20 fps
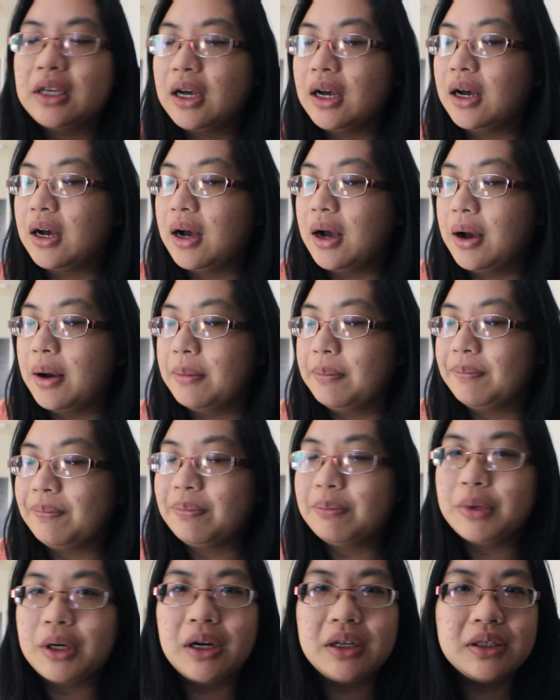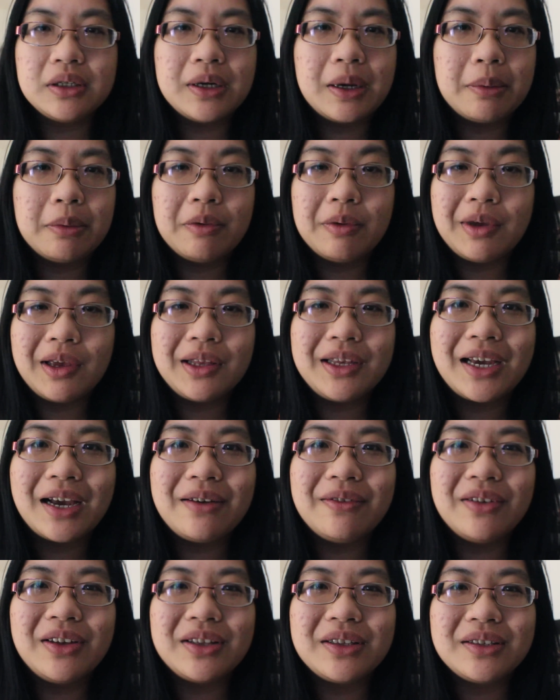But on the top of my head,
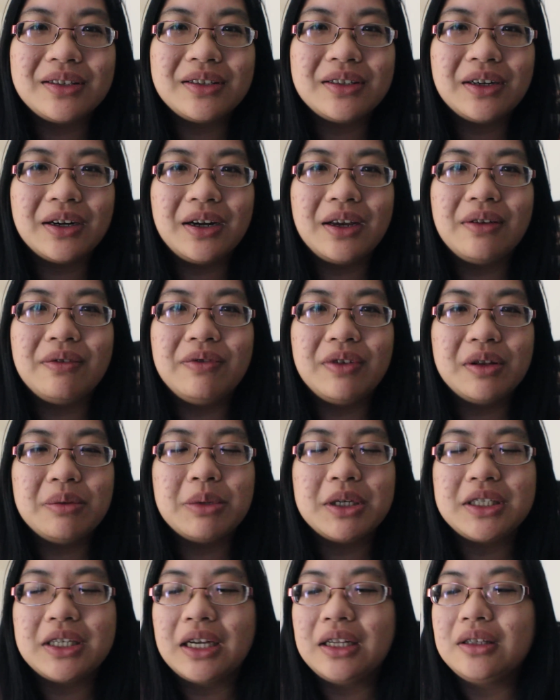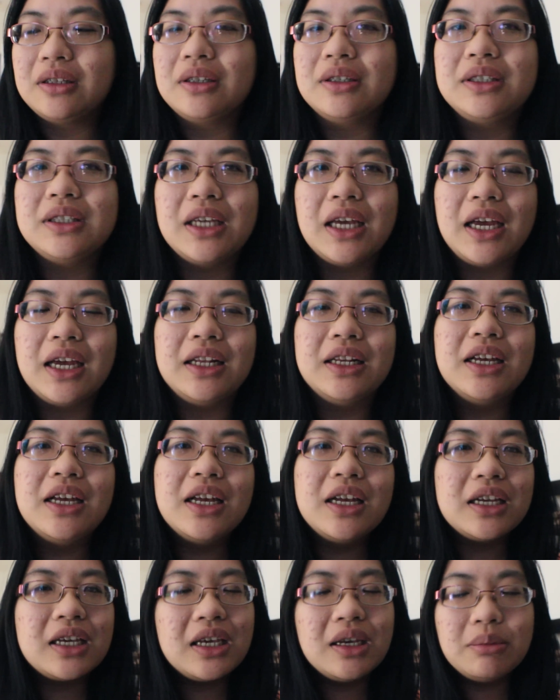yeah, it's starring Vilma Santos and
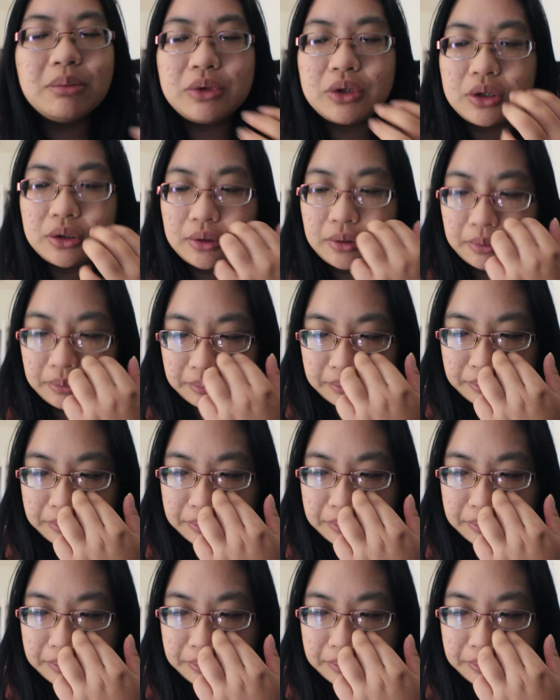Kim Chiu.